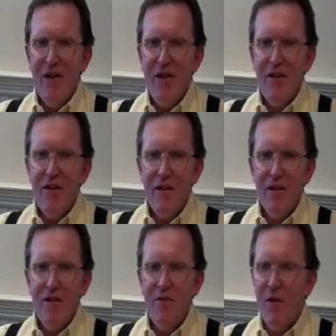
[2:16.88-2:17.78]

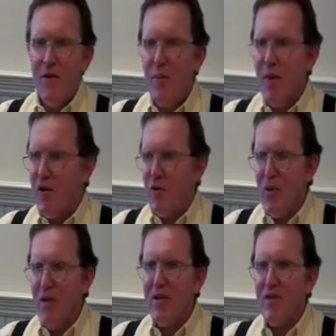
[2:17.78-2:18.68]
if they're in the
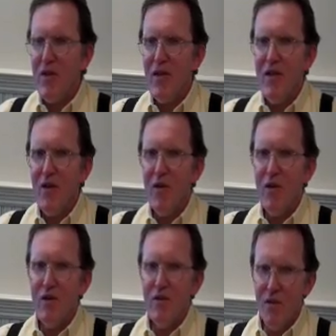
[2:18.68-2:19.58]
basement, I say,
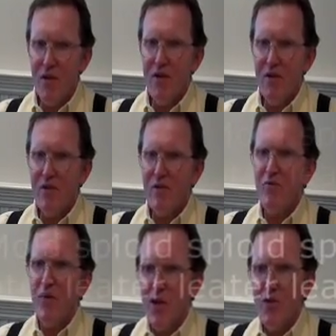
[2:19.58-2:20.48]
look at
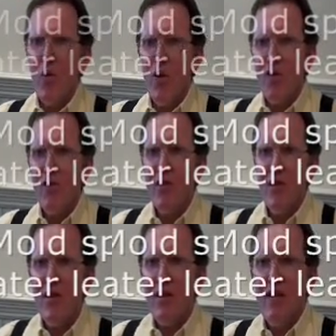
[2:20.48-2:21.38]
finished walls
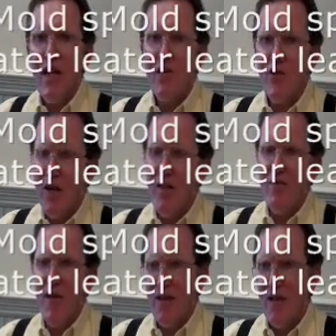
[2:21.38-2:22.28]
at the outside of the
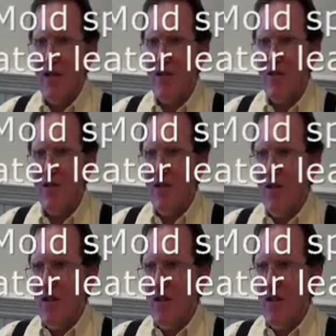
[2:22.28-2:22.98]
foundation.